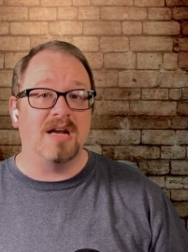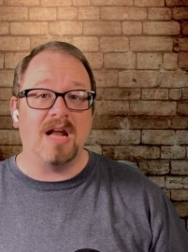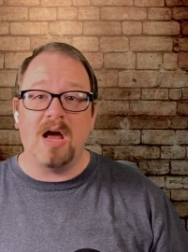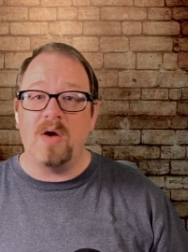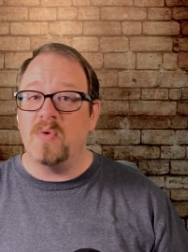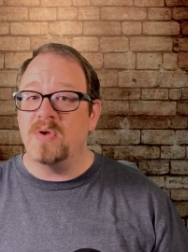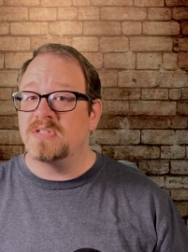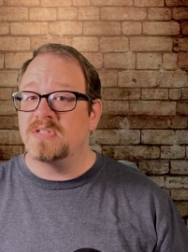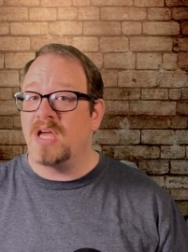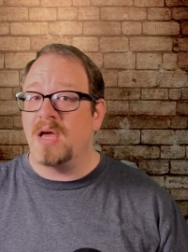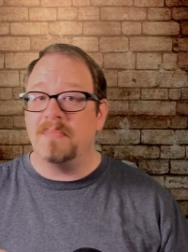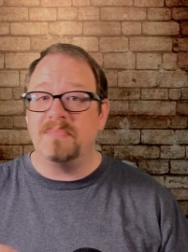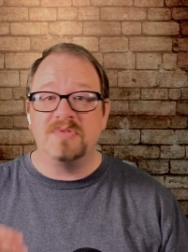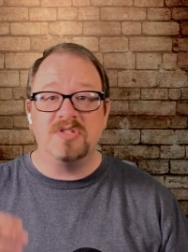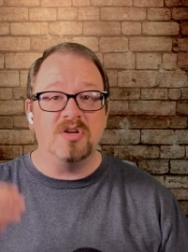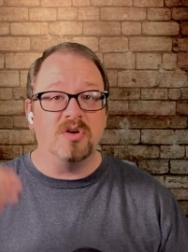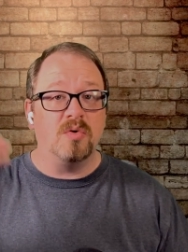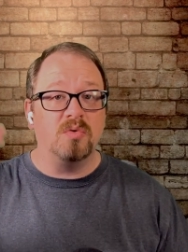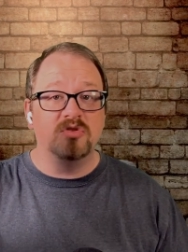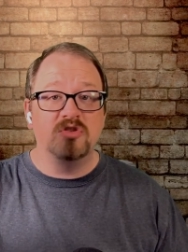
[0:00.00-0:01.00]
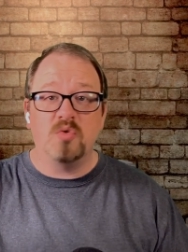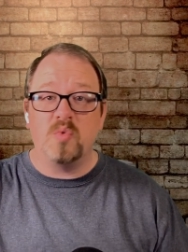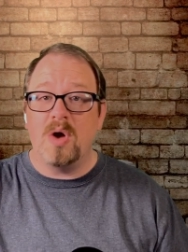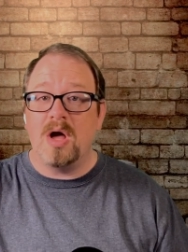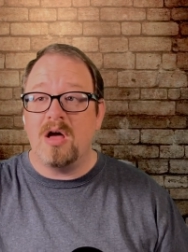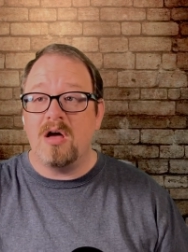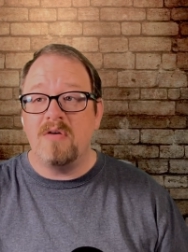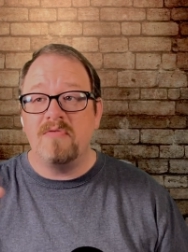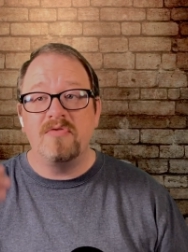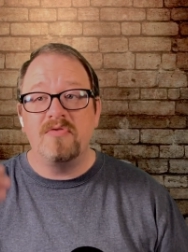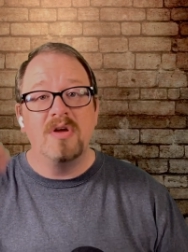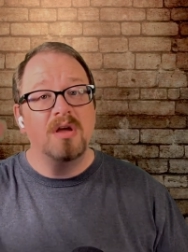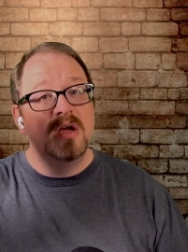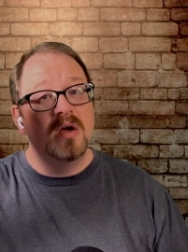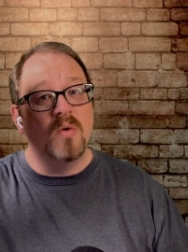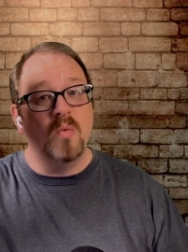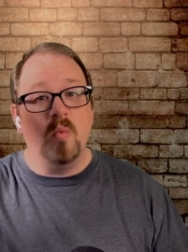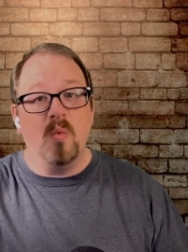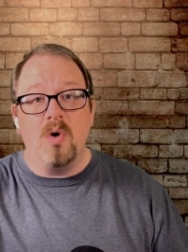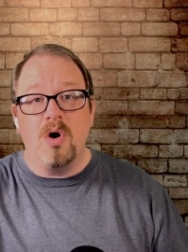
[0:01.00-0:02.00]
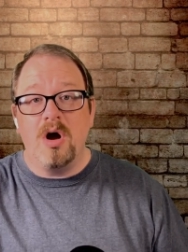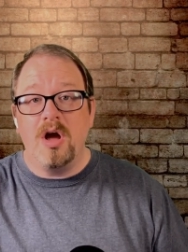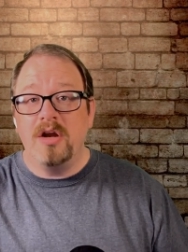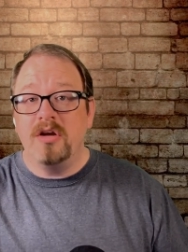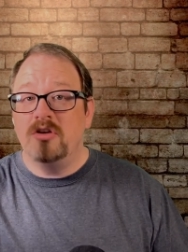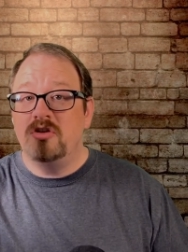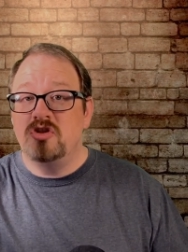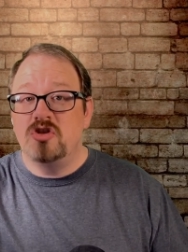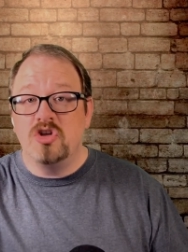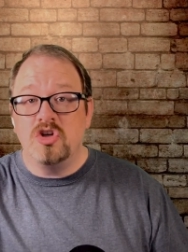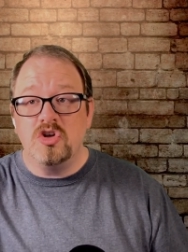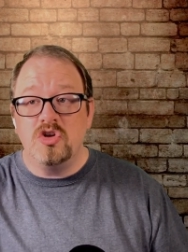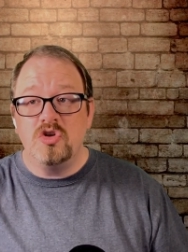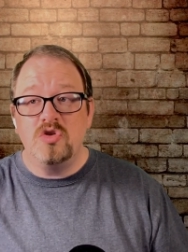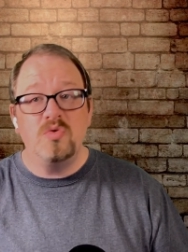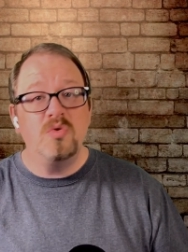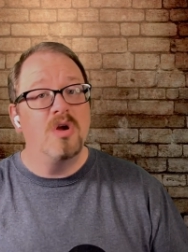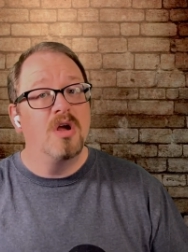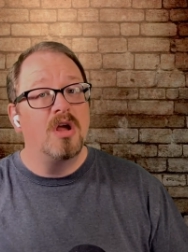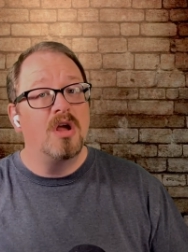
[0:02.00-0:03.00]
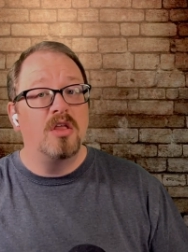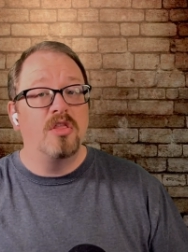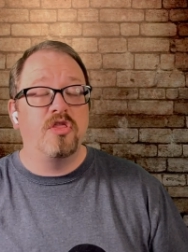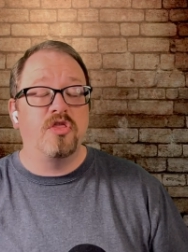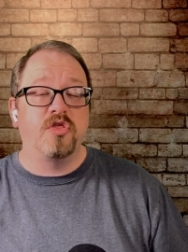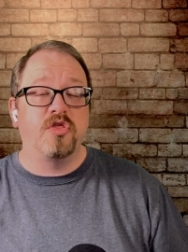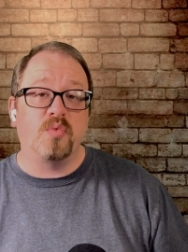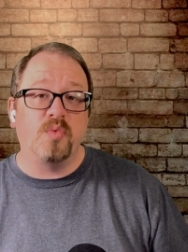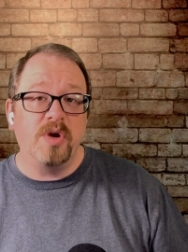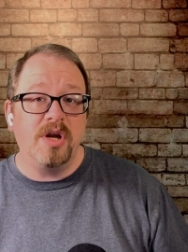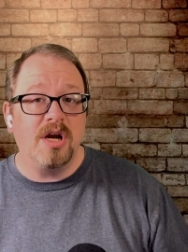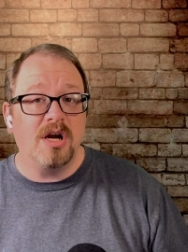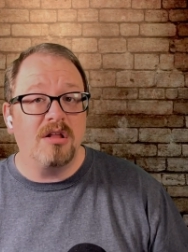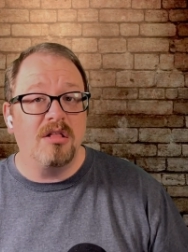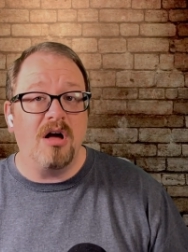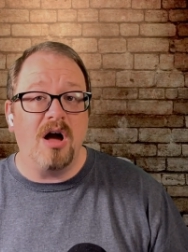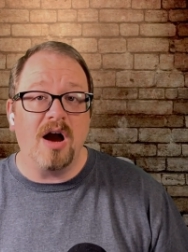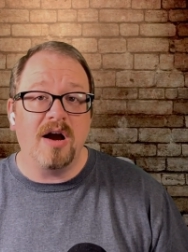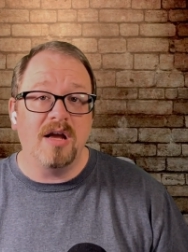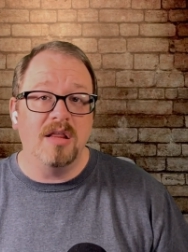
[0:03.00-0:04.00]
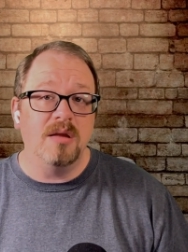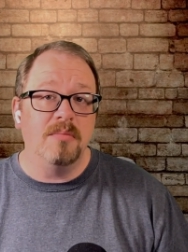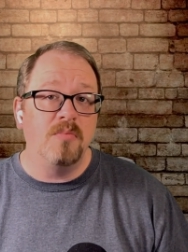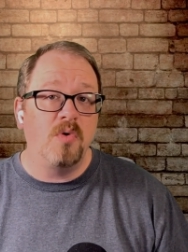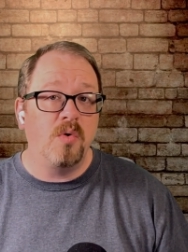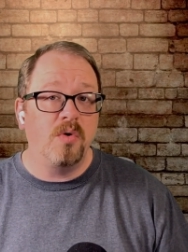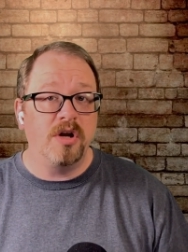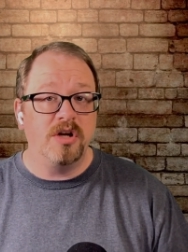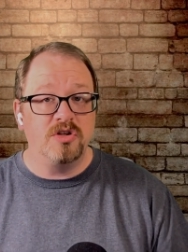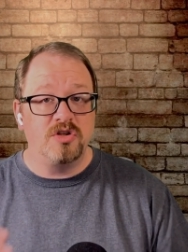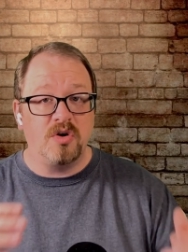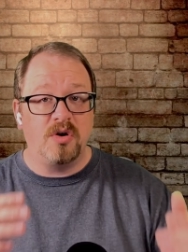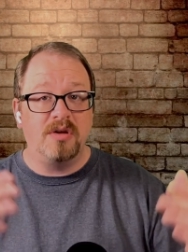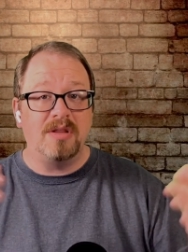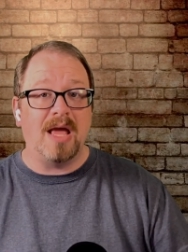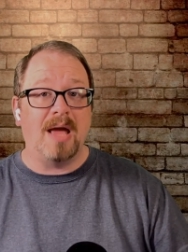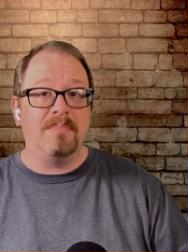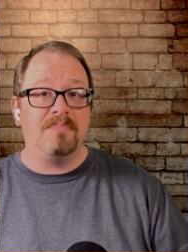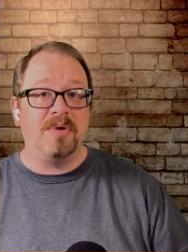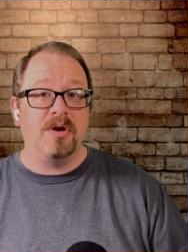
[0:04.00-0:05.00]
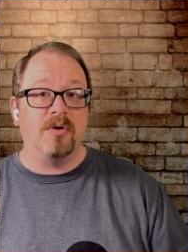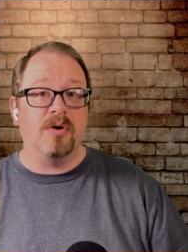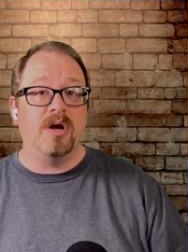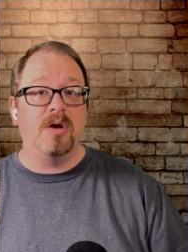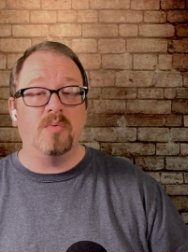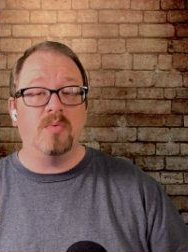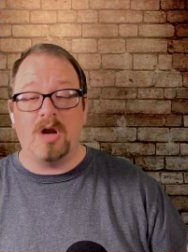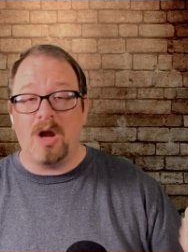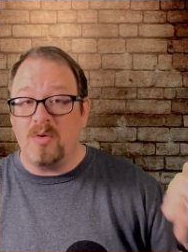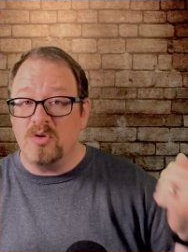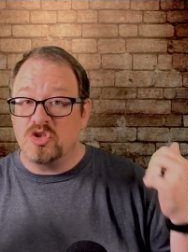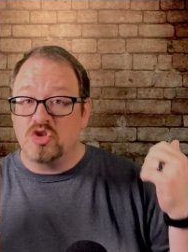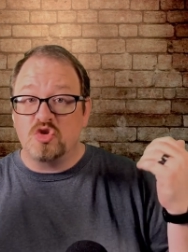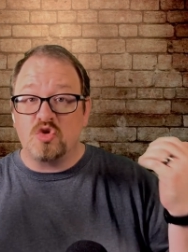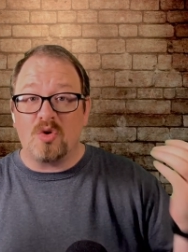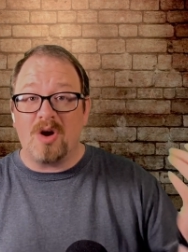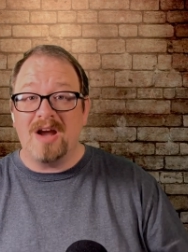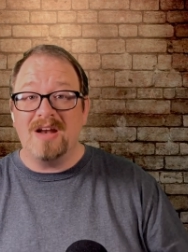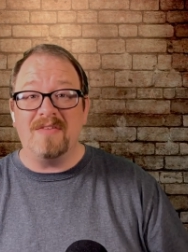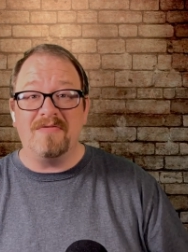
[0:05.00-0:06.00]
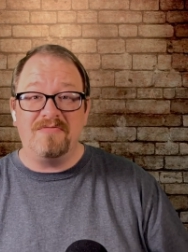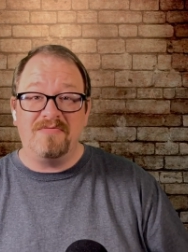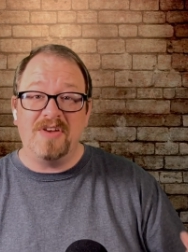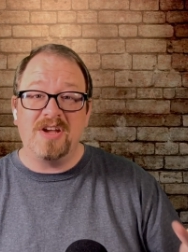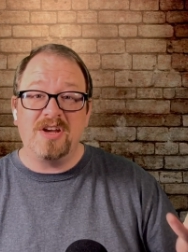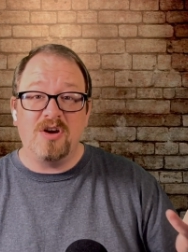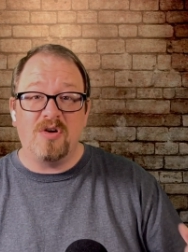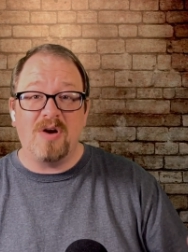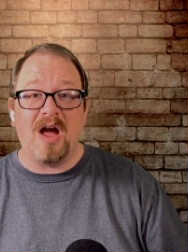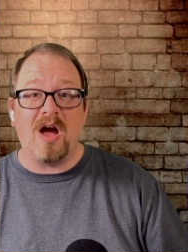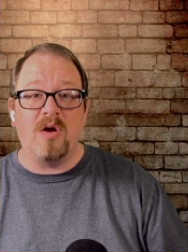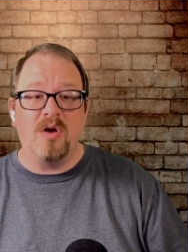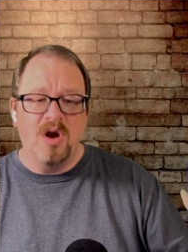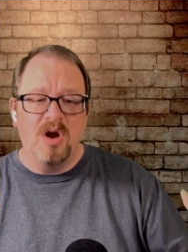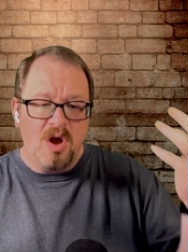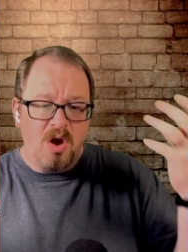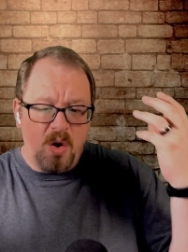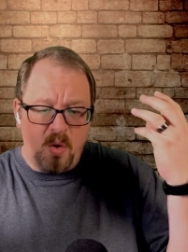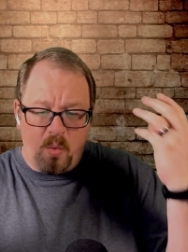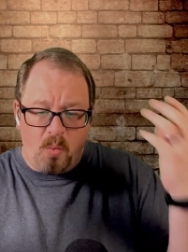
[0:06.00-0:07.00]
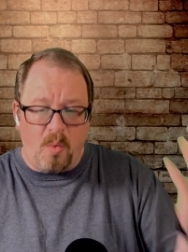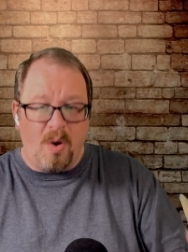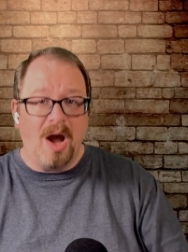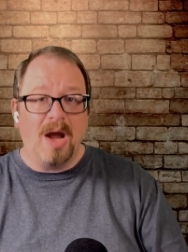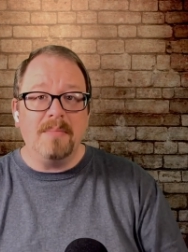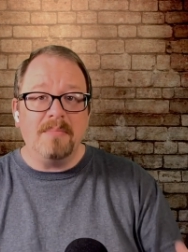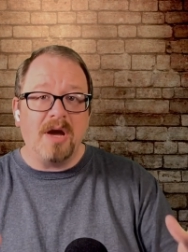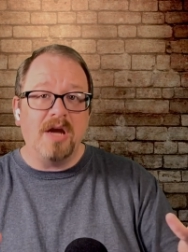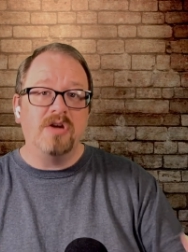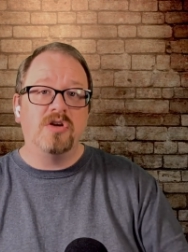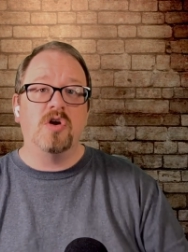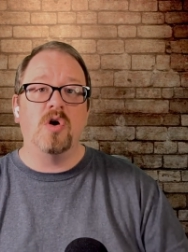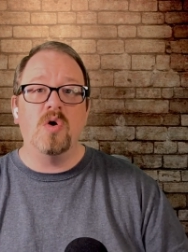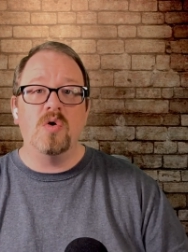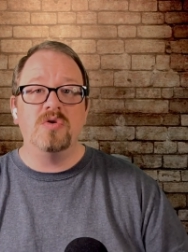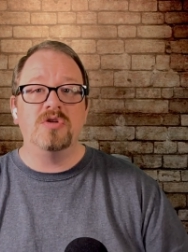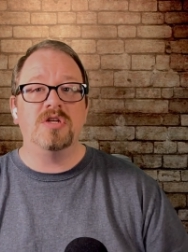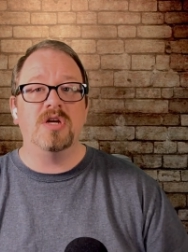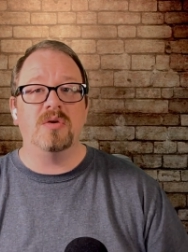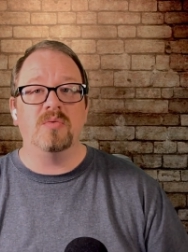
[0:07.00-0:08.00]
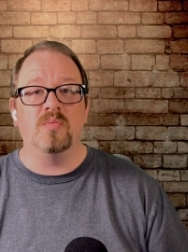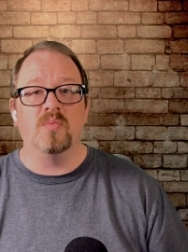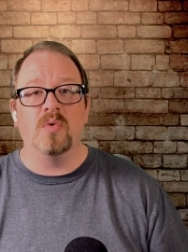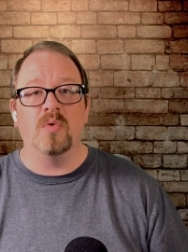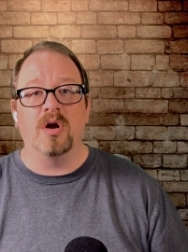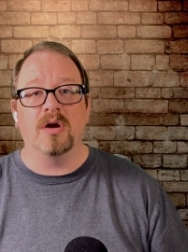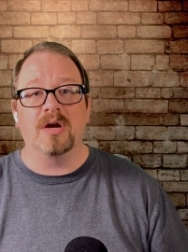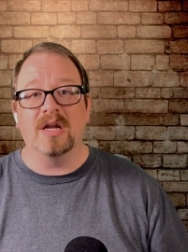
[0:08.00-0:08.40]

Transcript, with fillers: I was up till 12, 1, 2, three o'clock in the morning during that period when I was trying to figure out why my code didn't work.